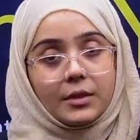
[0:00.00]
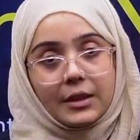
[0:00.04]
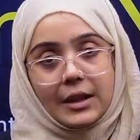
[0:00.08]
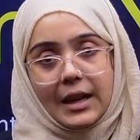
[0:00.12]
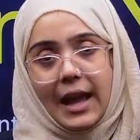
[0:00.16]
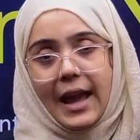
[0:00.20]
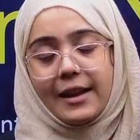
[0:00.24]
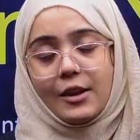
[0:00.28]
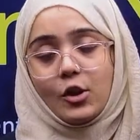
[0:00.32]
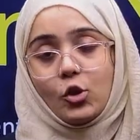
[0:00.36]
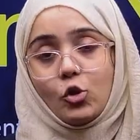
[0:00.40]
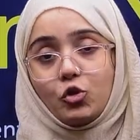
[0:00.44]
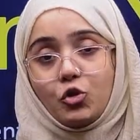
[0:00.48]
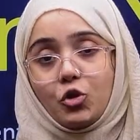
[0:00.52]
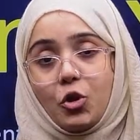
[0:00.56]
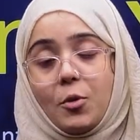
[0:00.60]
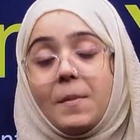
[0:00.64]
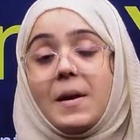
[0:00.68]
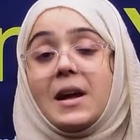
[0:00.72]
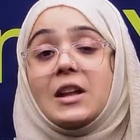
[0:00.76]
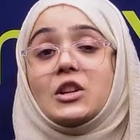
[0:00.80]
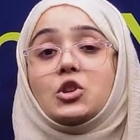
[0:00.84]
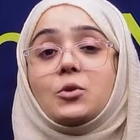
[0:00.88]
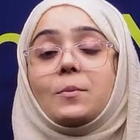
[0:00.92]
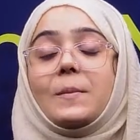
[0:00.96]
Thank you so
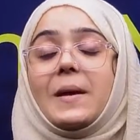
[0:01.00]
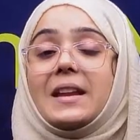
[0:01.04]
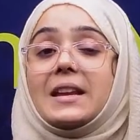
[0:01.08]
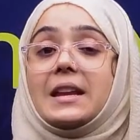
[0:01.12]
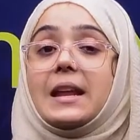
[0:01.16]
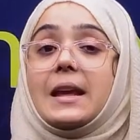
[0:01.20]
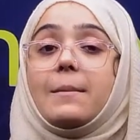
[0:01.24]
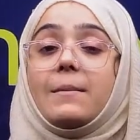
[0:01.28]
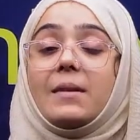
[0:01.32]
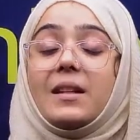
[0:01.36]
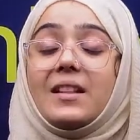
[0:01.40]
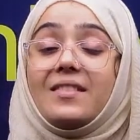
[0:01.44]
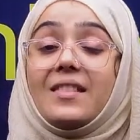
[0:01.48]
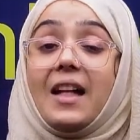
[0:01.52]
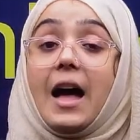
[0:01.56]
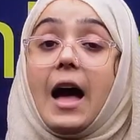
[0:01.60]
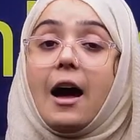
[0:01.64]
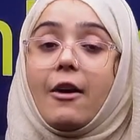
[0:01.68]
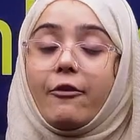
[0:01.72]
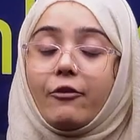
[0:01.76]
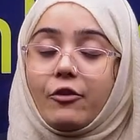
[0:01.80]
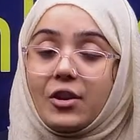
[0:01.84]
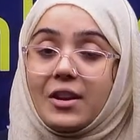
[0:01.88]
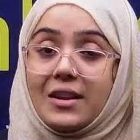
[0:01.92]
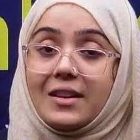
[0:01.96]
much. My name is
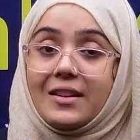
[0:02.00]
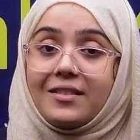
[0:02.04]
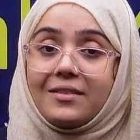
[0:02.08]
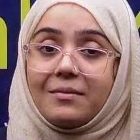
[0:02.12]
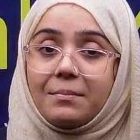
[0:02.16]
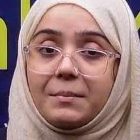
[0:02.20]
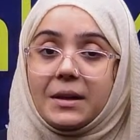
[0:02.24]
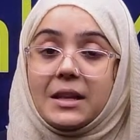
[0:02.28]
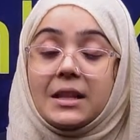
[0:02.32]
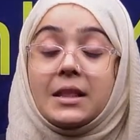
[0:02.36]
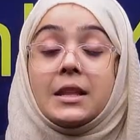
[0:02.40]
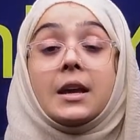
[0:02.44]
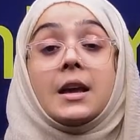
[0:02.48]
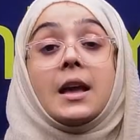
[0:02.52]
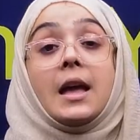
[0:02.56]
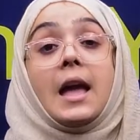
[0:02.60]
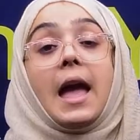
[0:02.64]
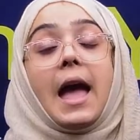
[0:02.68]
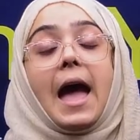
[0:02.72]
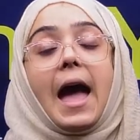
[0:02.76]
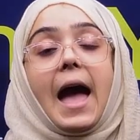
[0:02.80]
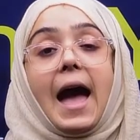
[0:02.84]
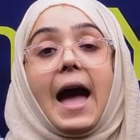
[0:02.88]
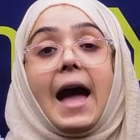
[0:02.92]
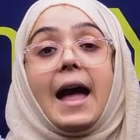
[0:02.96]
Afreen Smith,
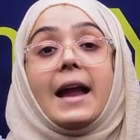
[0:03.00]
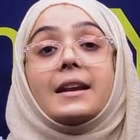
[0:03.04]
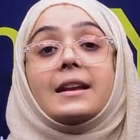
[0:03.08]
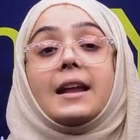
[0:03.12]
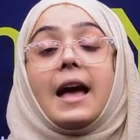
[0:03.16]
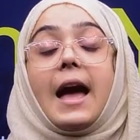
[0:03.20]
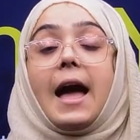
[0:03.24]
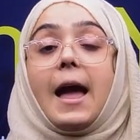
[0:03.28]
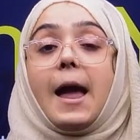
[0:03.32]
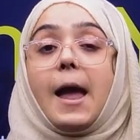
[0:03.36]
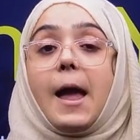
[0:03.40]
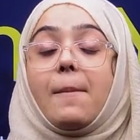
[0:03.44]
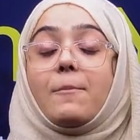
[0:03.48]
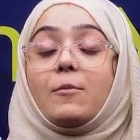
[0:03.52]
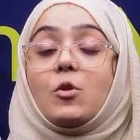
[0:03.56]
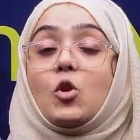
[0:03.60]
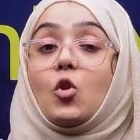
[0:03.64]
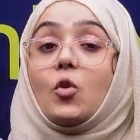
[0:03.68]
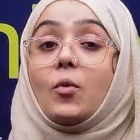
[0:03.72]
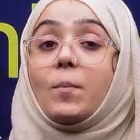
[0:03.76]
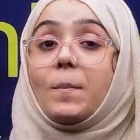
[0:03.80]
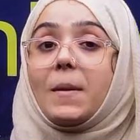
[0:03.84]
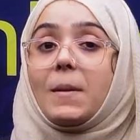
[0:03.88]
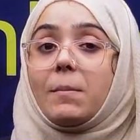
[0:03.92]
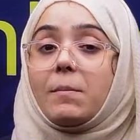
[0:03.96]
and I am
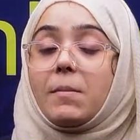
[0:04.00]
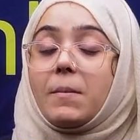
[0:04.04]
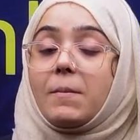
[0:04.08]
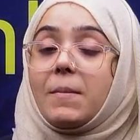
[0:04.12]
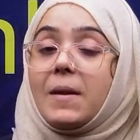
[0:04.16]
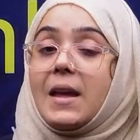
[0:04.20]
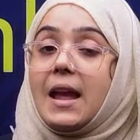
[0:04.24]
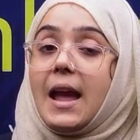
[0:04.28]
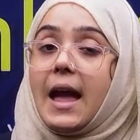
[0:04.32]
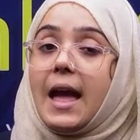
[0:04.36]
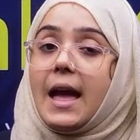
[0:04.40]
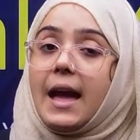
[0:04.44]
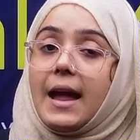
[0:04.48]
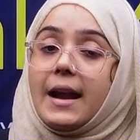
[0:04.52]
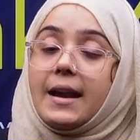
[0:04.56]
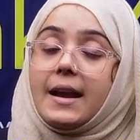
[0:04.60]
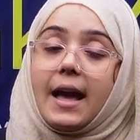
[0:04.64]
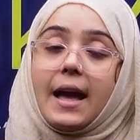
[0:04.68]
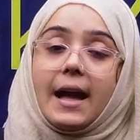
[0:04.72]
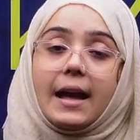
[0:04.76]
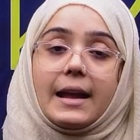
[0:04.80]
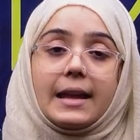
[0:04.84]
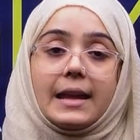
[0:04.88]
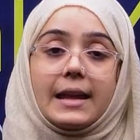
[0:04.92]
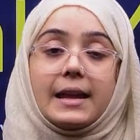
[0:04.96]
your PPB and
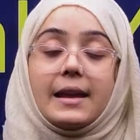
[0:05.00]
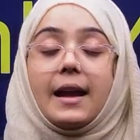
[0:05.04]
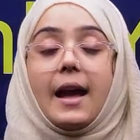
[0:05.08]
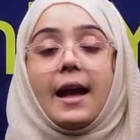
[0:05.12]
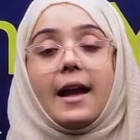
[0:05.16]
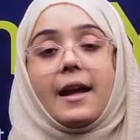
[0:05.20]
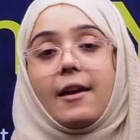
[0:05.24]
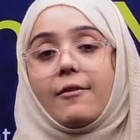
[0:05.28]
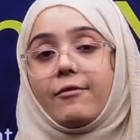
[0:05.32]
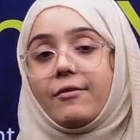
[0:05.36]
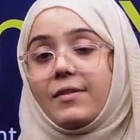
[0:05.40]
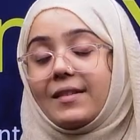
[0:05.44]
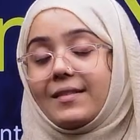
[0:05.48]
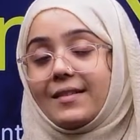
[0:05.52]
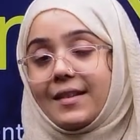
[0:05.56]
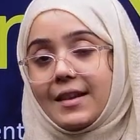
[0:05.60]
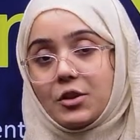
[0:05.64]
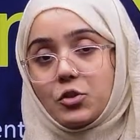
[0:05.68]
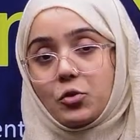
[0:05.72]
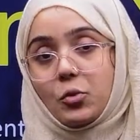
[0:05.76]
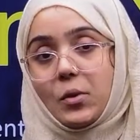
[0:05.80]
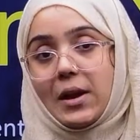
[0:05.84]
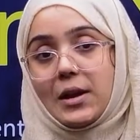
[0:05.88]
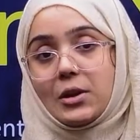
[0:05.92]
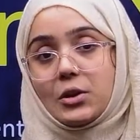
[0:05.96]
IEIFS
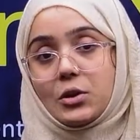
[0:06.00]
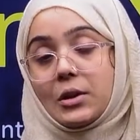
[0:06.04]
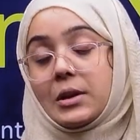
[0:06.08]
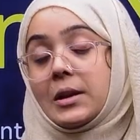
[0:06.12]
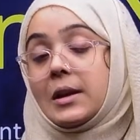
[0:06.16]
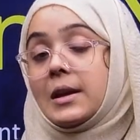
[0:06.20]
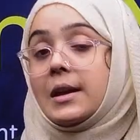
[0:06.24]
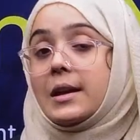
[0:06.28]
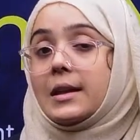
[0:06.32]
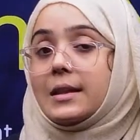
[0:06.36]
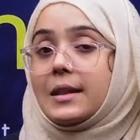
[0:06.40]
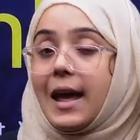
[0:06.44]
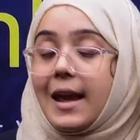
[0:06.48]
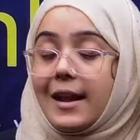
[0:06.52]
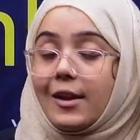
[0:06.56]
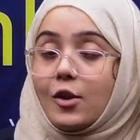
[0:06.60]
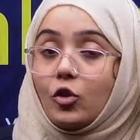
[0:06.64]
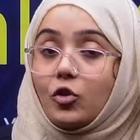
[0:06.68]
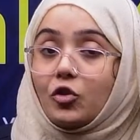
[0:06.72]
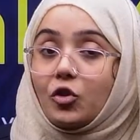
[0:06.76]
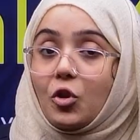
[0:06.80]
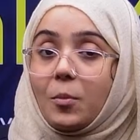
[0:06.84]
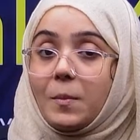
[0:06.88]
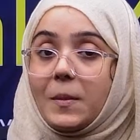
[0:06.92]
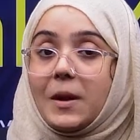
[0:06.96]
educator. Thank you
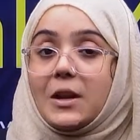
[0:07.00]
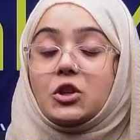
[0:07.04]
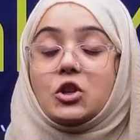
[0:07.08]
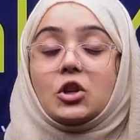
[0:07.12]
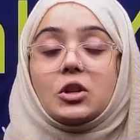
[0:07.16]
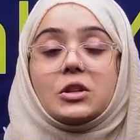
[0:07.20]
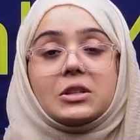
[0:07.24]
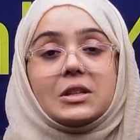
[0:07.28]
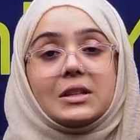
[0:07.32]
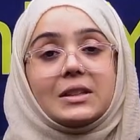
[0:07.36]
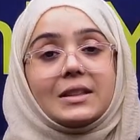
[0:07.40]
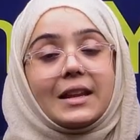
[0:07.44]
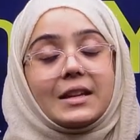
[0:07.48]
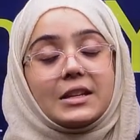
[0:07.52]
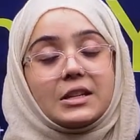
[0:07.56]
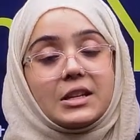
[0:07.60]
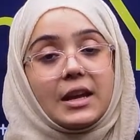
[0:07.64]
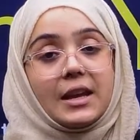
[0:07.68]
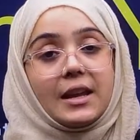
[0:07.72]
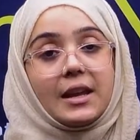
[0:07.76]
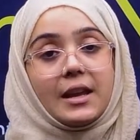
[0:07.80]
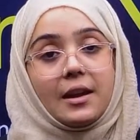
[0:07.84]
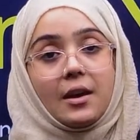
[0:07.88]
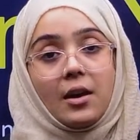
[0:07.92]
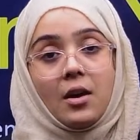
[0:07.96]
so much. Till then,
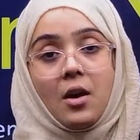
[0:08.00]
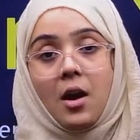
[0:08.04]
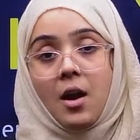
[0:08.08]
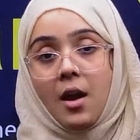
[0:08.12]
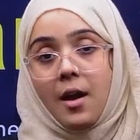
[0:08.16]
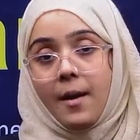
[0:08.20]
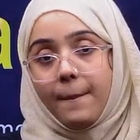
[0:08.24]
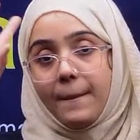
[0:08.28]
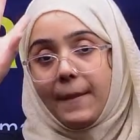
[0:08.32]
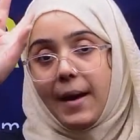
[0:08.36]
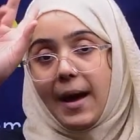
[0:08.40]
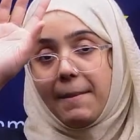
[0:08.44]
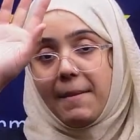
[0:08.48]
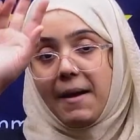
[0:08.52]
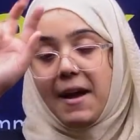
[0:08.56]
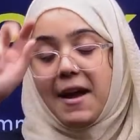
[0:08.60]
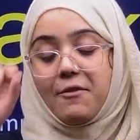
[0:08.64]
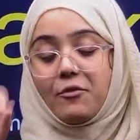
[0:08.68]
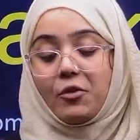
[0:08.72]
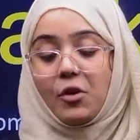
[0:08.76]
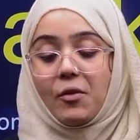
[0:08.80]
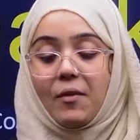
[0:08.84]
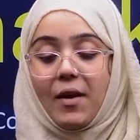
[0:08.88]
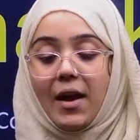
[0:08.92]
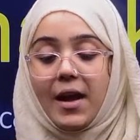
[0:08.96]
take care. Bye bye,
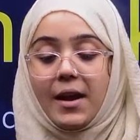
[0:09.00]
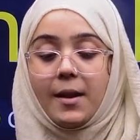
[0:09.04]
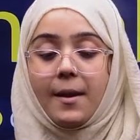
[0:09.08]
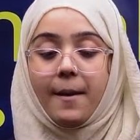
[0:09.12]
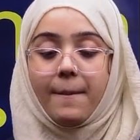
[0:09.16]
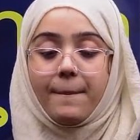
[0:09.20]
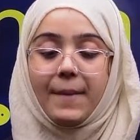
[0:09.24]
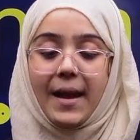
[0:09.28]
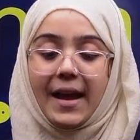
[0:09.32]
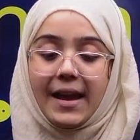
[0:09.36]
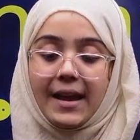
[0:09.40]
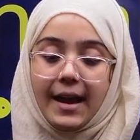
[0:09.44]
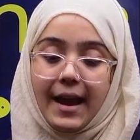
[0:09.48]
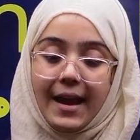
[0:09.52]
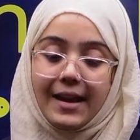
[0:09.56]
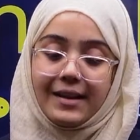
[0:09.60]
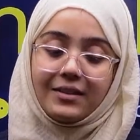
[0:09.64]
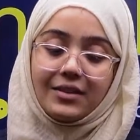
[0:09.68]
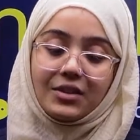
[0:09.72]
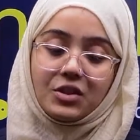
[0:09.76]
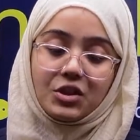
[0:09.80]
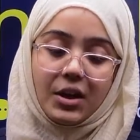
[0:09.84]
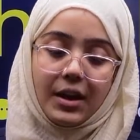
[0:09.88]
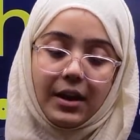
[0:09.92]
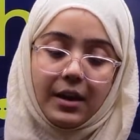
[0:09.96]
everyone. Bye,
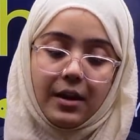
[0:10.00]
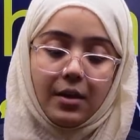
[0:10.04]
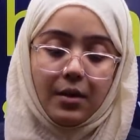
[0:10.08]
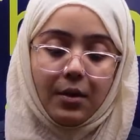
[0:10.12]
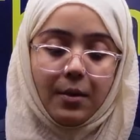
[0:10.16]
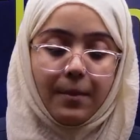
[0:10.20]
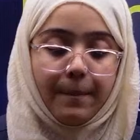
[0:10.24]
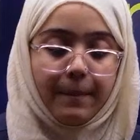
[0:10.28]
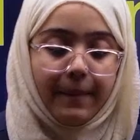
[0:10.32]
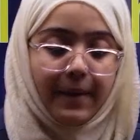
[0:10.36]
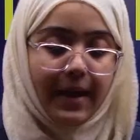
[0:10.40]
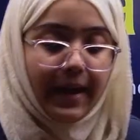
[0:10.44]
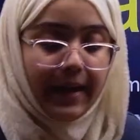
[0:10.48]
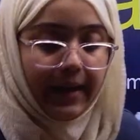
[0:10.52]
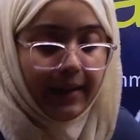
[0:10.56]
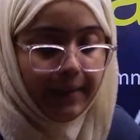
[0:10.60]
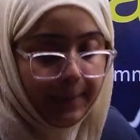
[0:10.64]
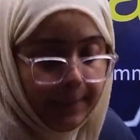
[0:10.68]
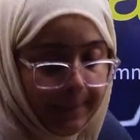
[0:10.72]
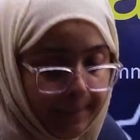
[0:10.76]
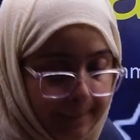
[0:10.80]
guys. Take care. Bye.